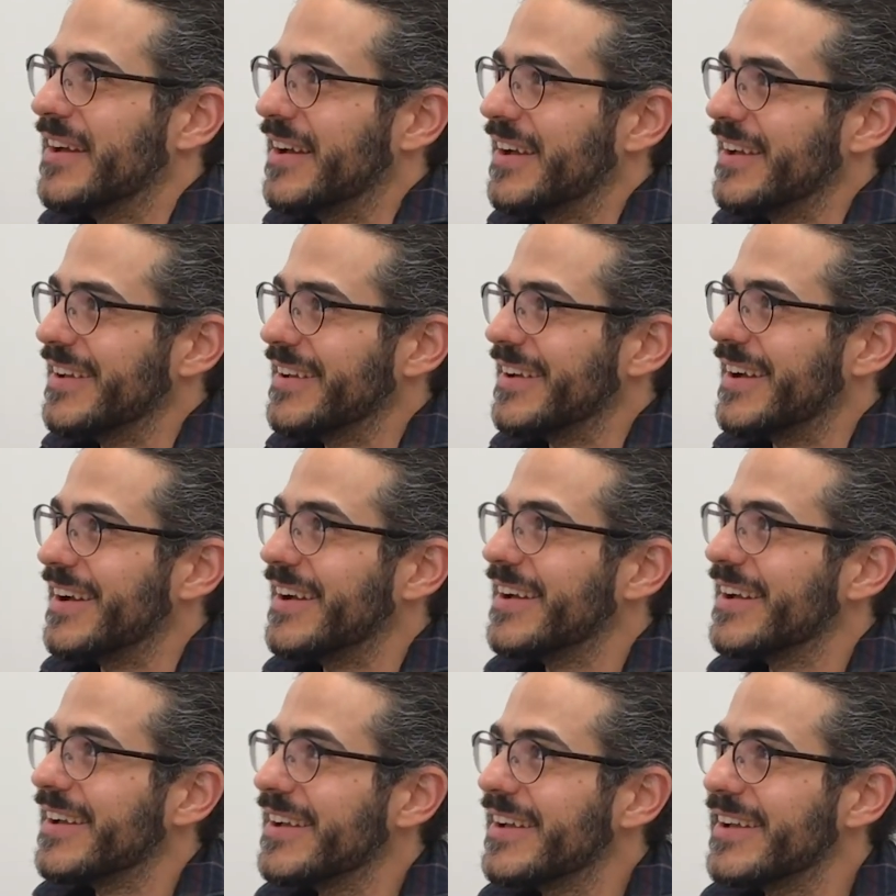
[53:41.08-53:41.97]

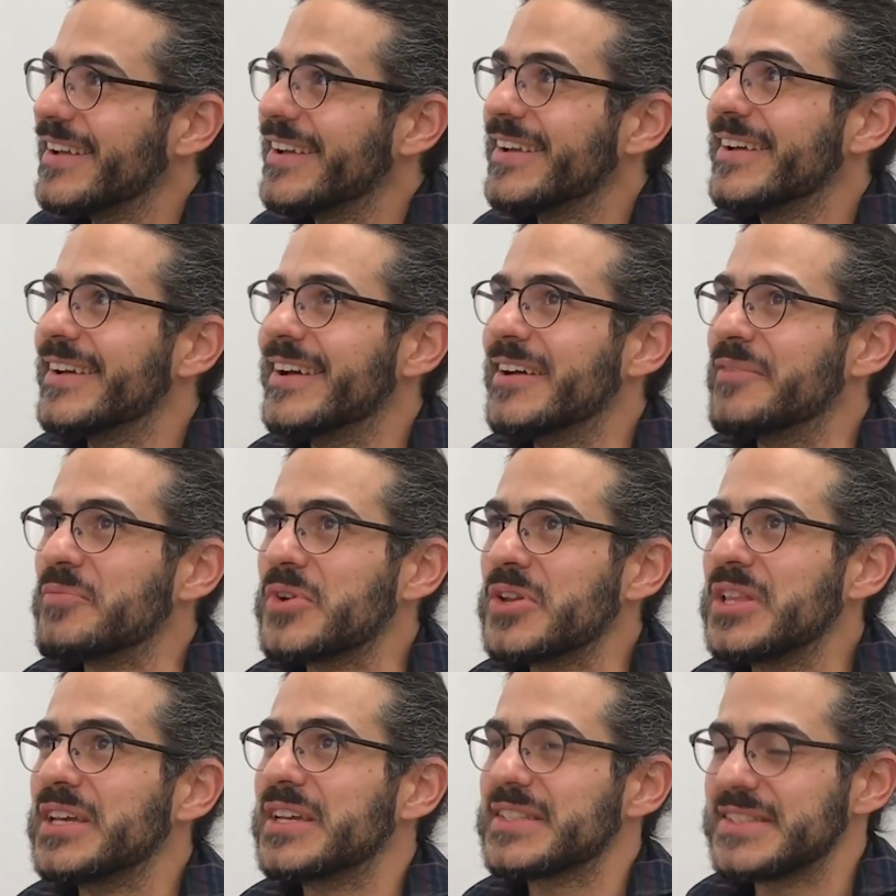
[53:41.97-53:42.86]
I am
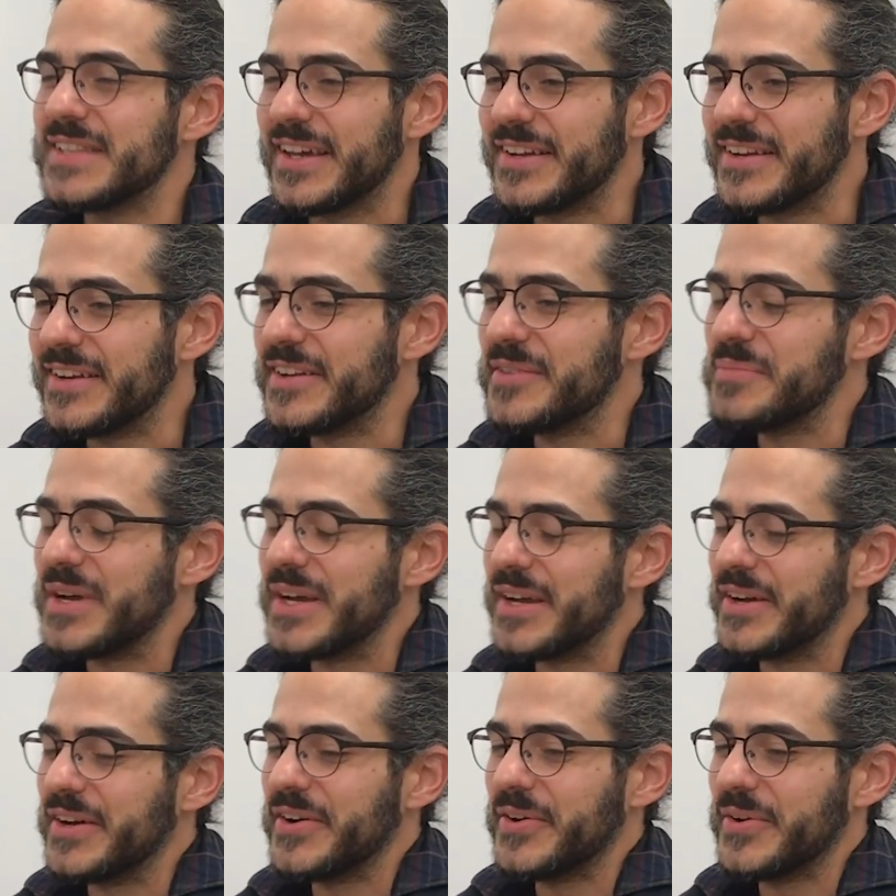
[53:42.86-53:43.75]
really excited
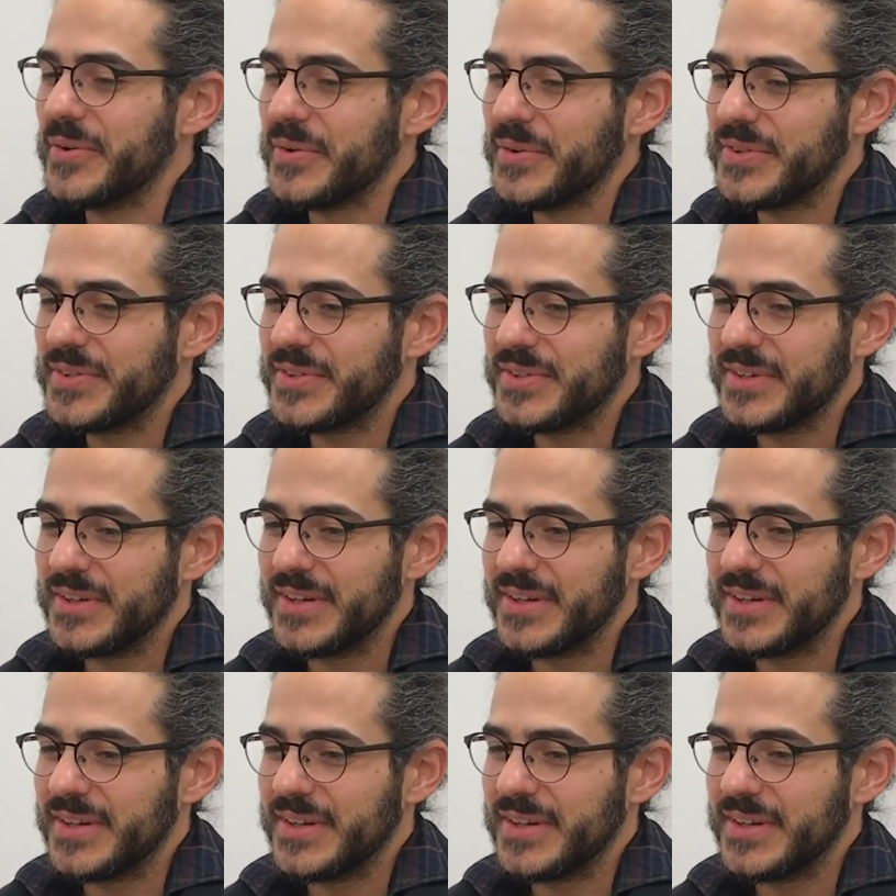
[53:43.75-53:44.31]
about